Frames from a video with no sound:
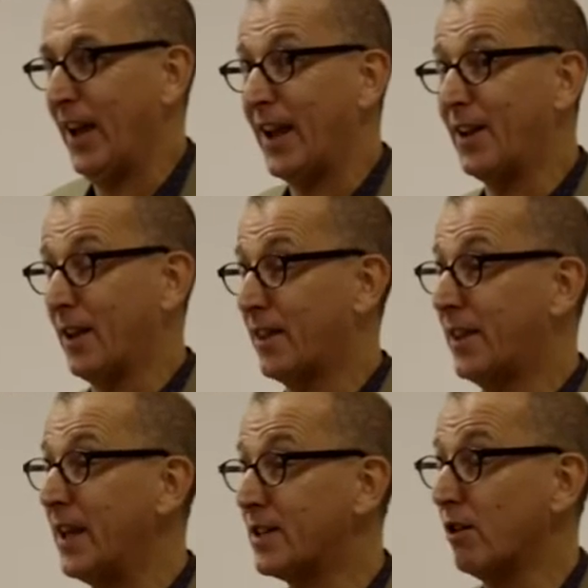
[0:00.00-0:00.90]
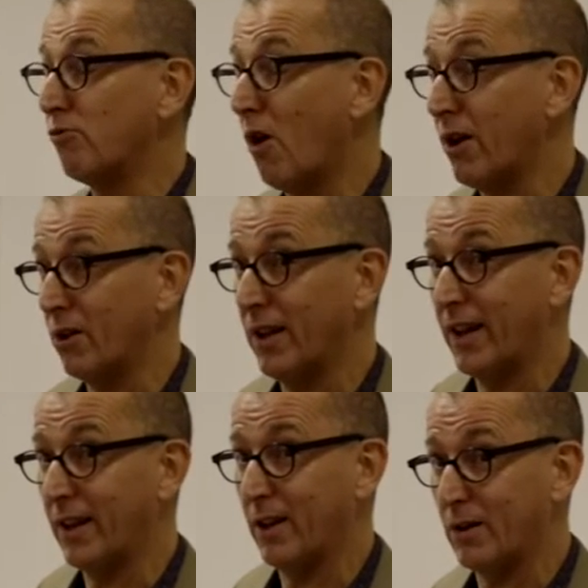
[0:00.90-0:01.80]
In the Theatre Royal
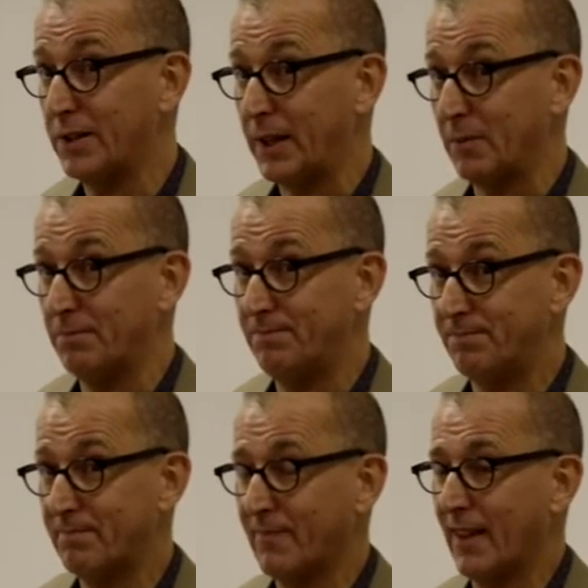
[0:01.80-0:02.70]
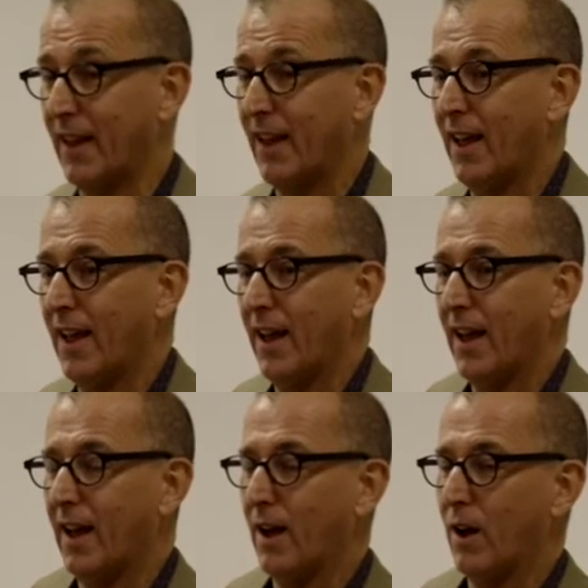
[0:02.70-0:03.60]
in Nottingham,
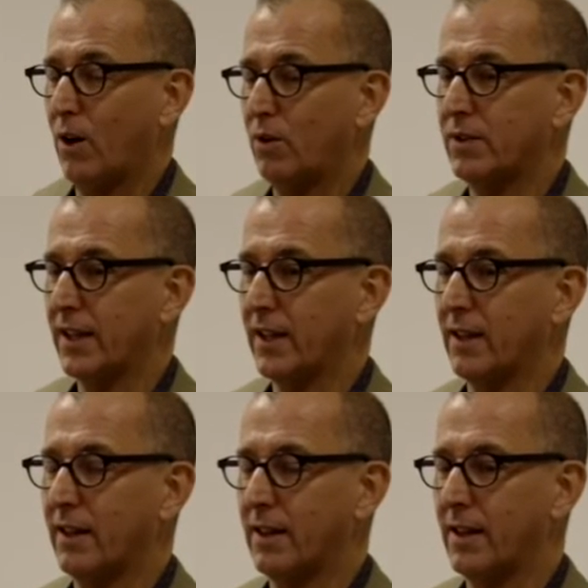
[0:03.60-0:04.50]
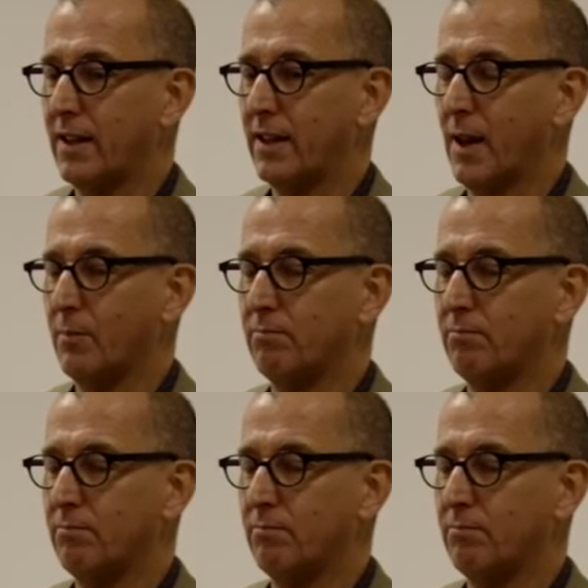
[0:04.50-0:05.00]
holding the